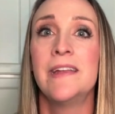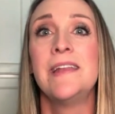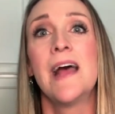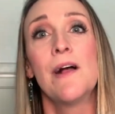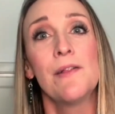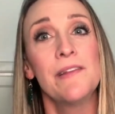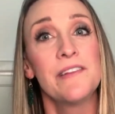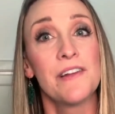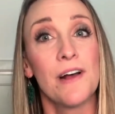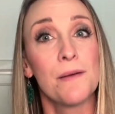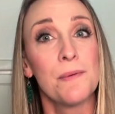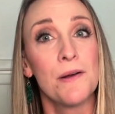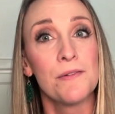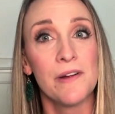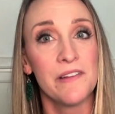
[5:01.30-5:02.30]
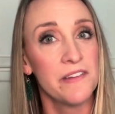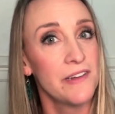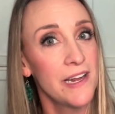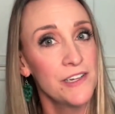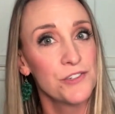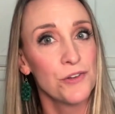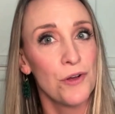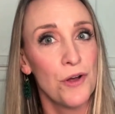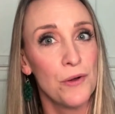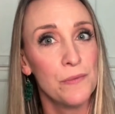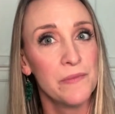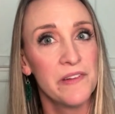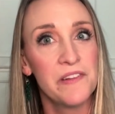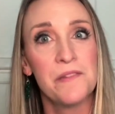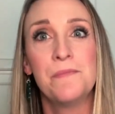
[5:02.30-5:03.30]
Now let's talk about residential
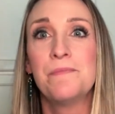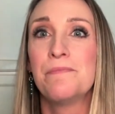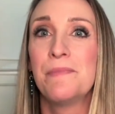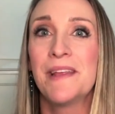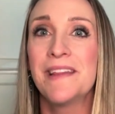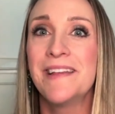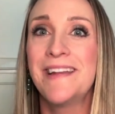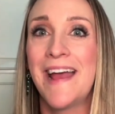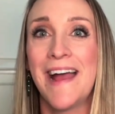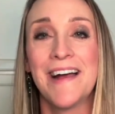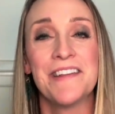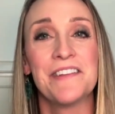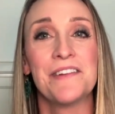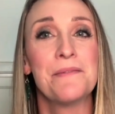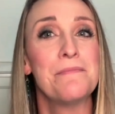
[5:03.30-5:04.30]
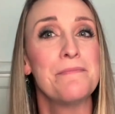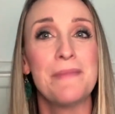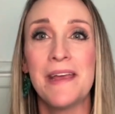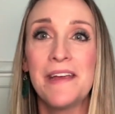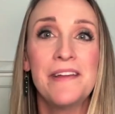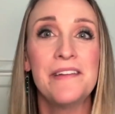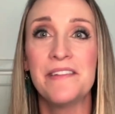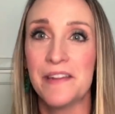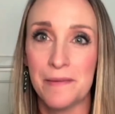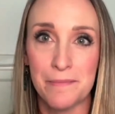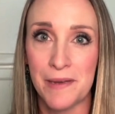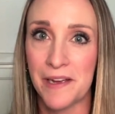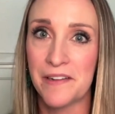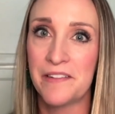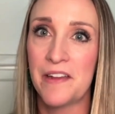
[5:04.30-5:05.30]
homes. Midland has an amazing
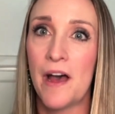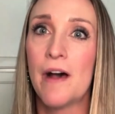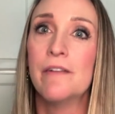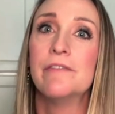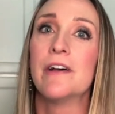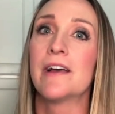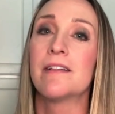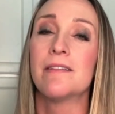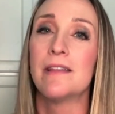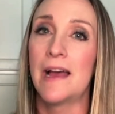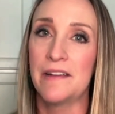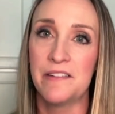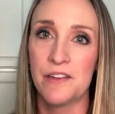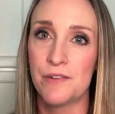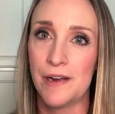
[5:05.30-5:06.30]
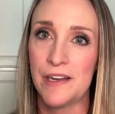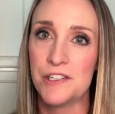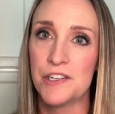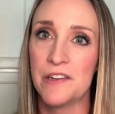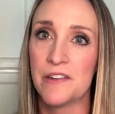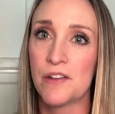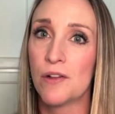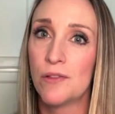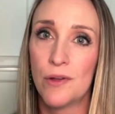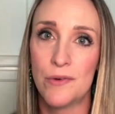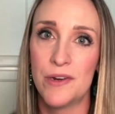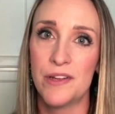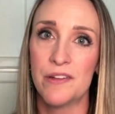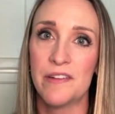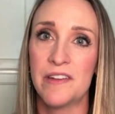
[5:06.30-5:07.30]
mix of classic ranches,
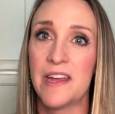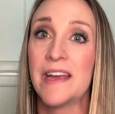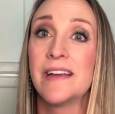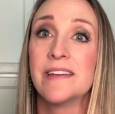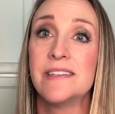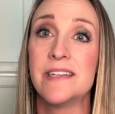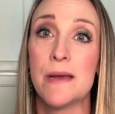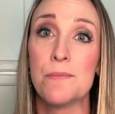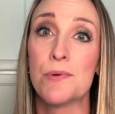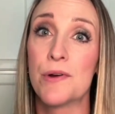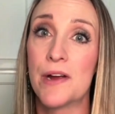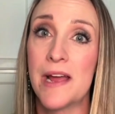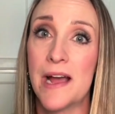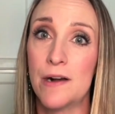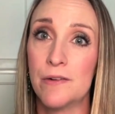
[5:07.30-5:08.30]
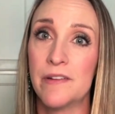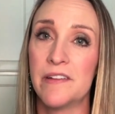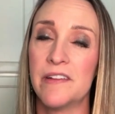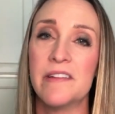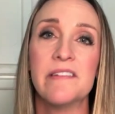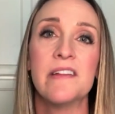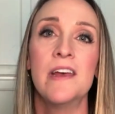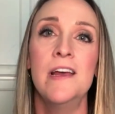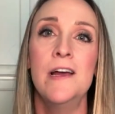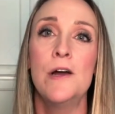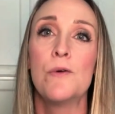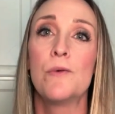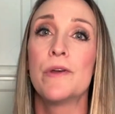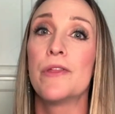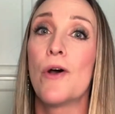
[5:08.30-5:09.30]
colonials, and contemporary houses
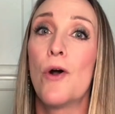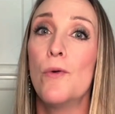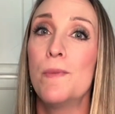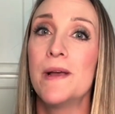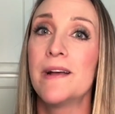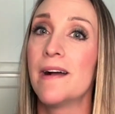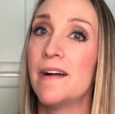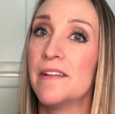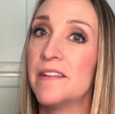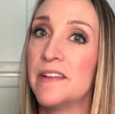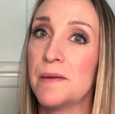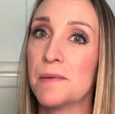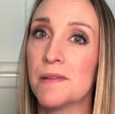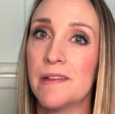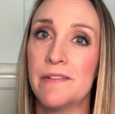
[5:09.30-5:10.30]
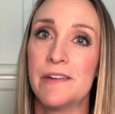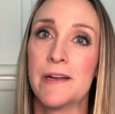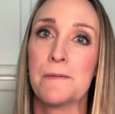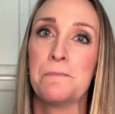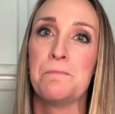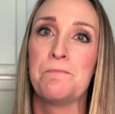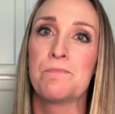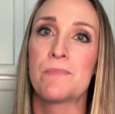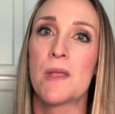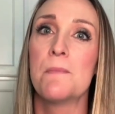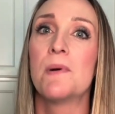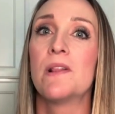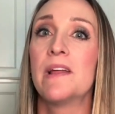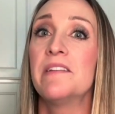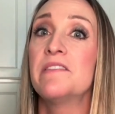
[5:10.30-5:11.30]
with open concept living.
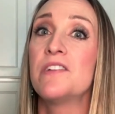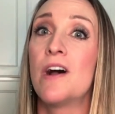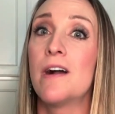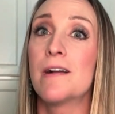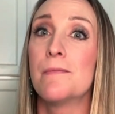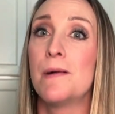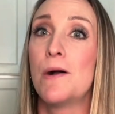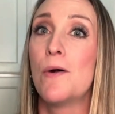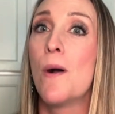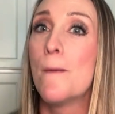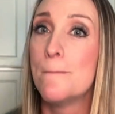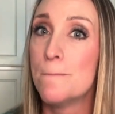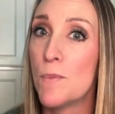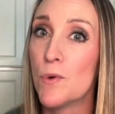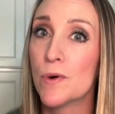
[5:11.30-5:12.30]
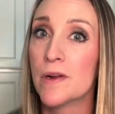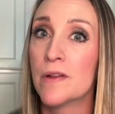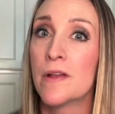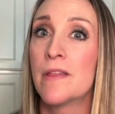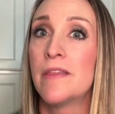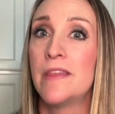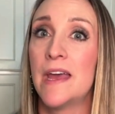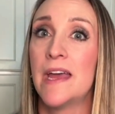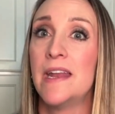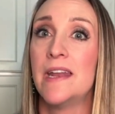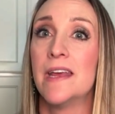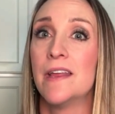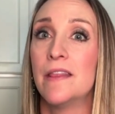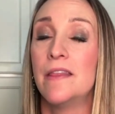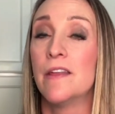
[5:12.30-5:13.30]
But let's talk about more
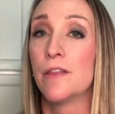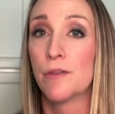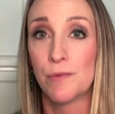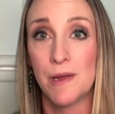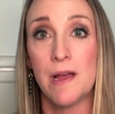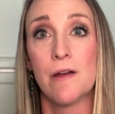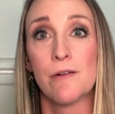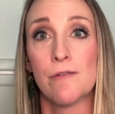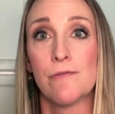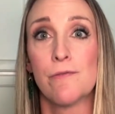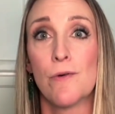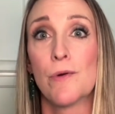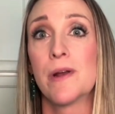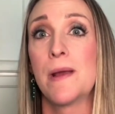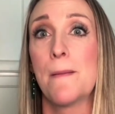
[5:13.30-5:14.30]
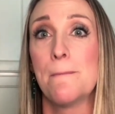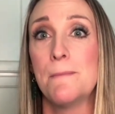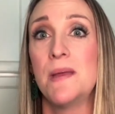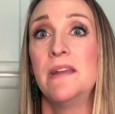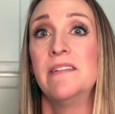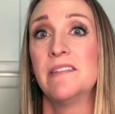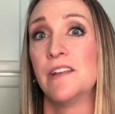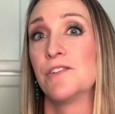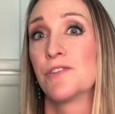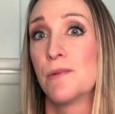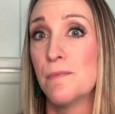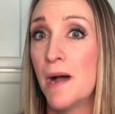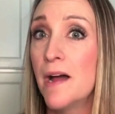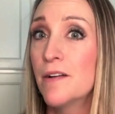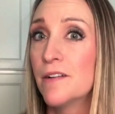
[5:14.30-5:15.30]
than the 340 mid-century
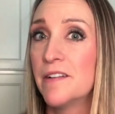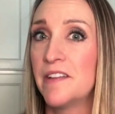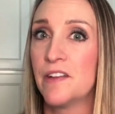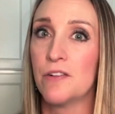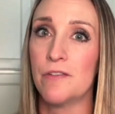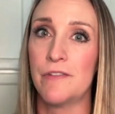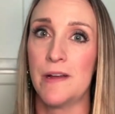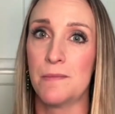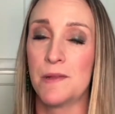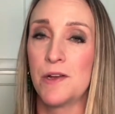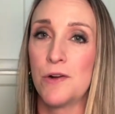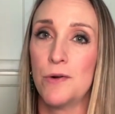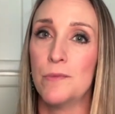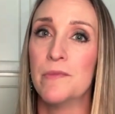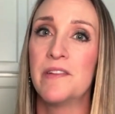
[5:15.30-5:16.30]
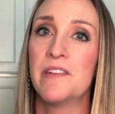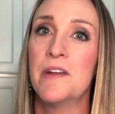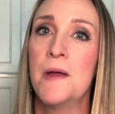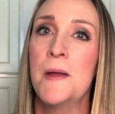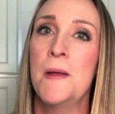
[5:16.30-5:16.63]
modern single-family homes.